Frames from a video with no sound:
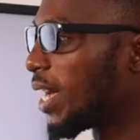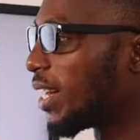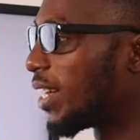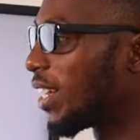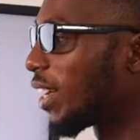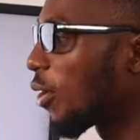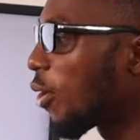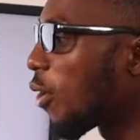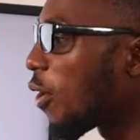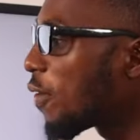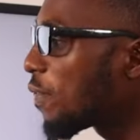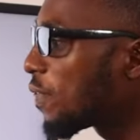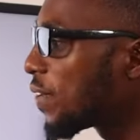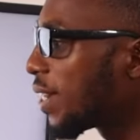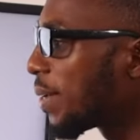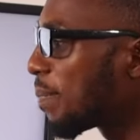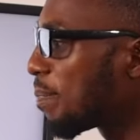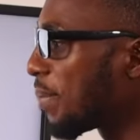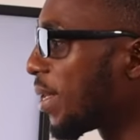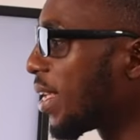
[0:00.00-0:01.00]
The
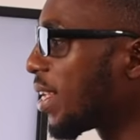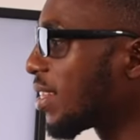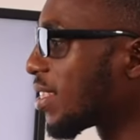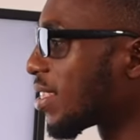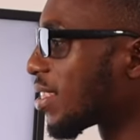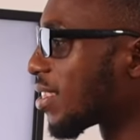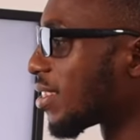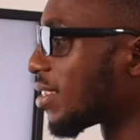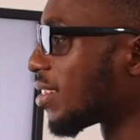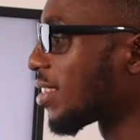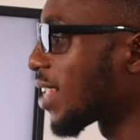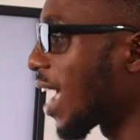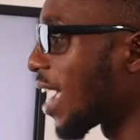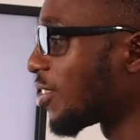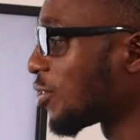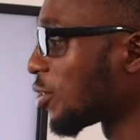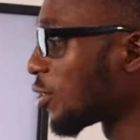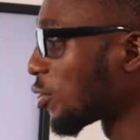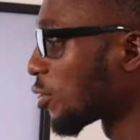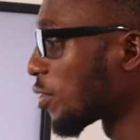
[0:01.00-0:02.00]
curve depicts
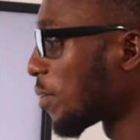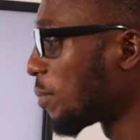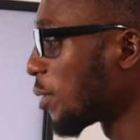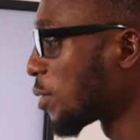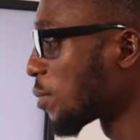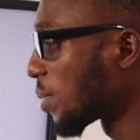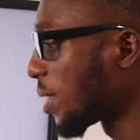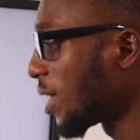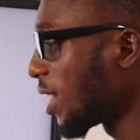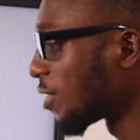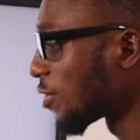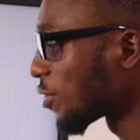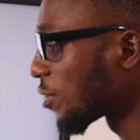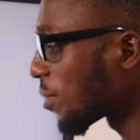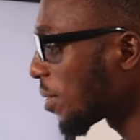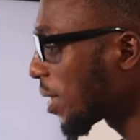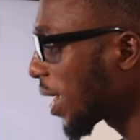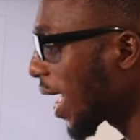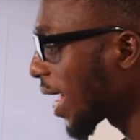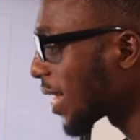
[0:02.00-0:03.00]
titration between a
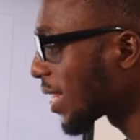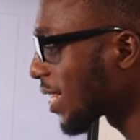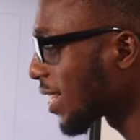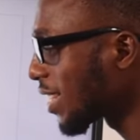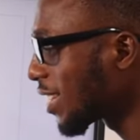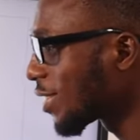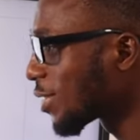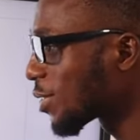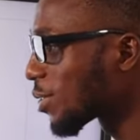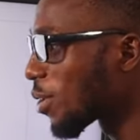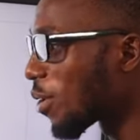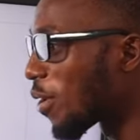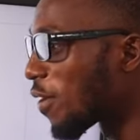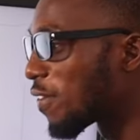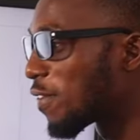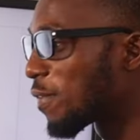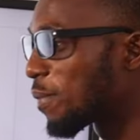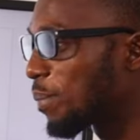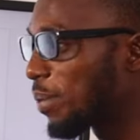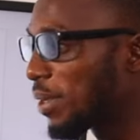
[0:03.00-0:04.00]
strong acid
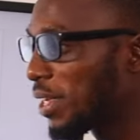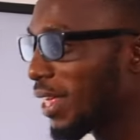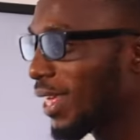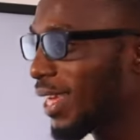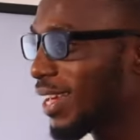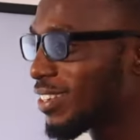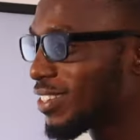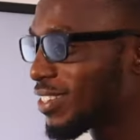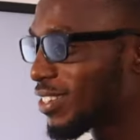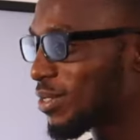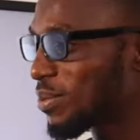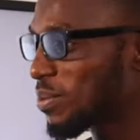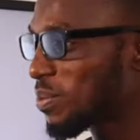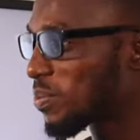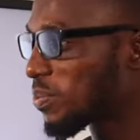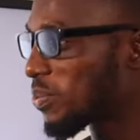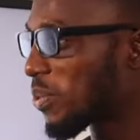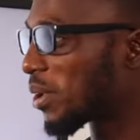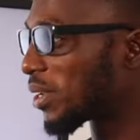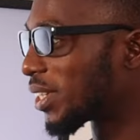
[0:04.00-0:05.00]
of pH
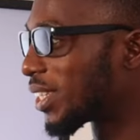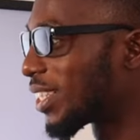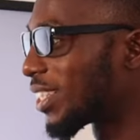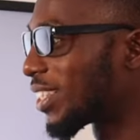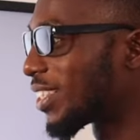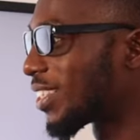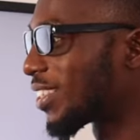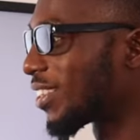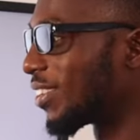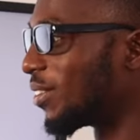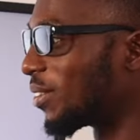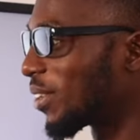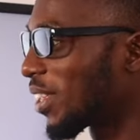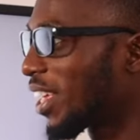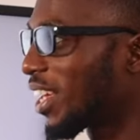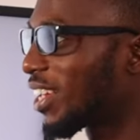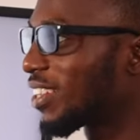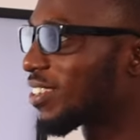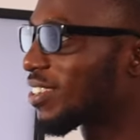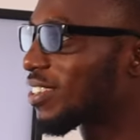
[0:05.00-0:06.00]
what?
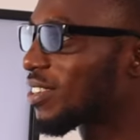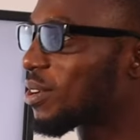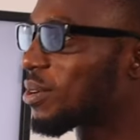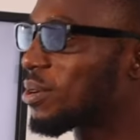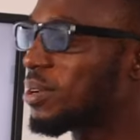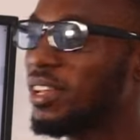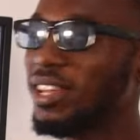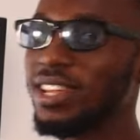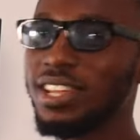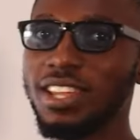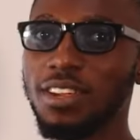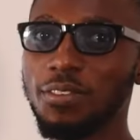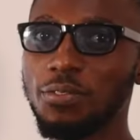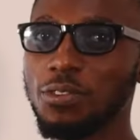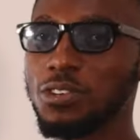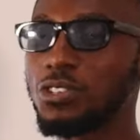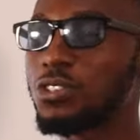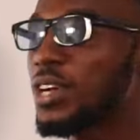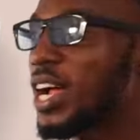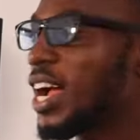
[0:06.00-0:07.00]
Okay, so
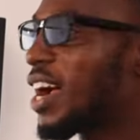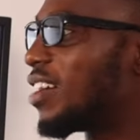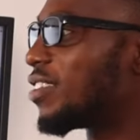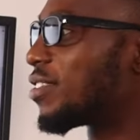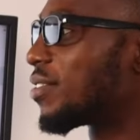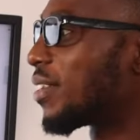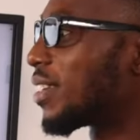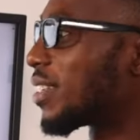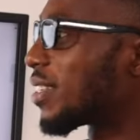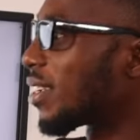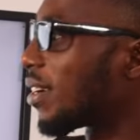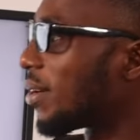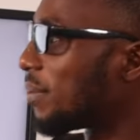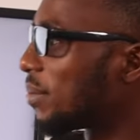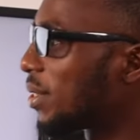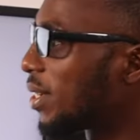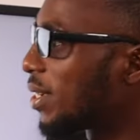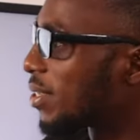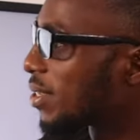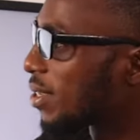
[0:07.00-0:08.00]
if we try and trace
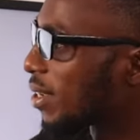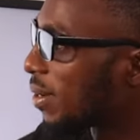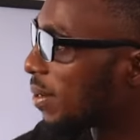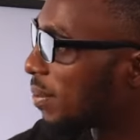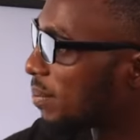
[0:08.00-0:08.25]
this